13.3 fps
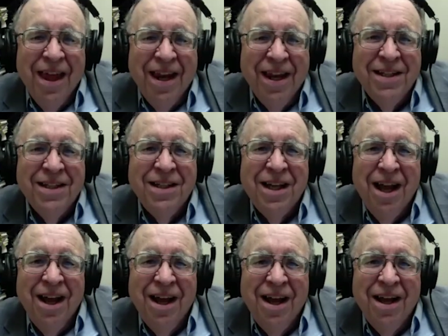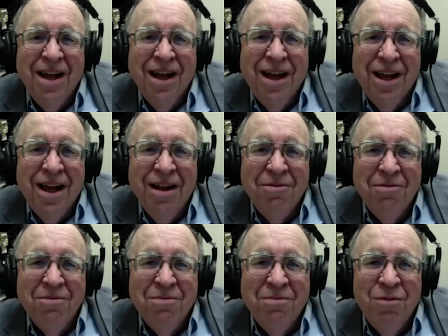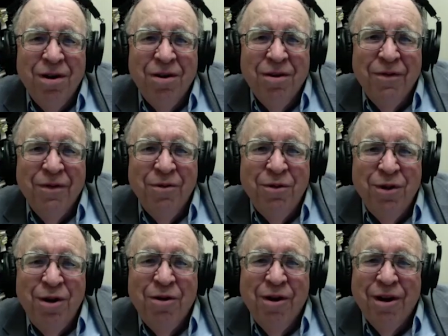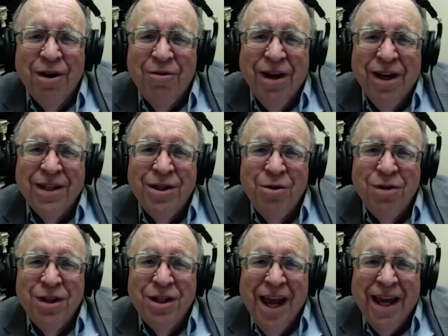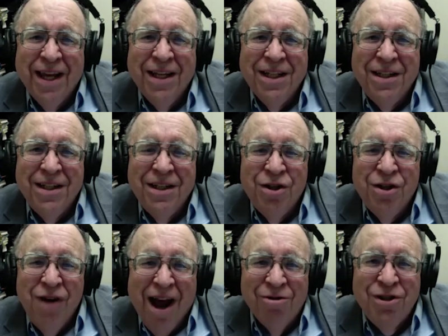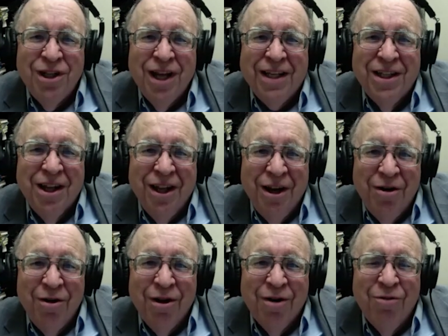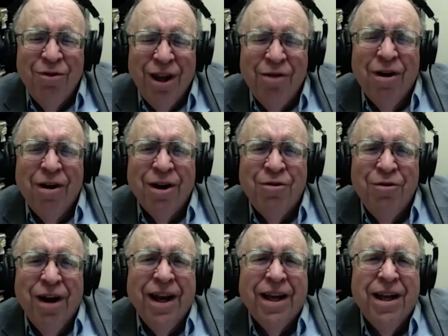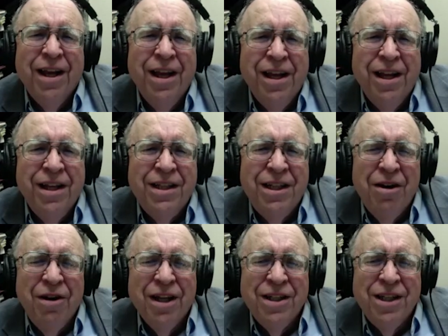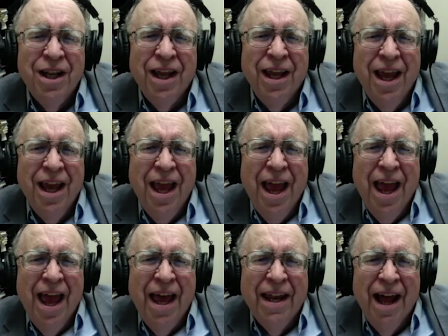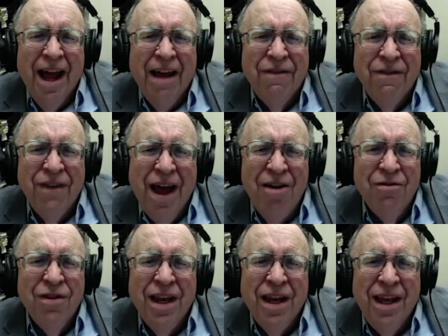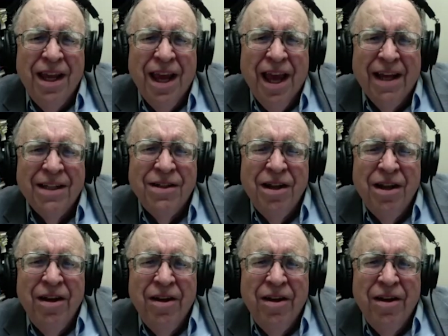one of the few literary critics who has taken Strauss as a literary critic seriously. And I found that he has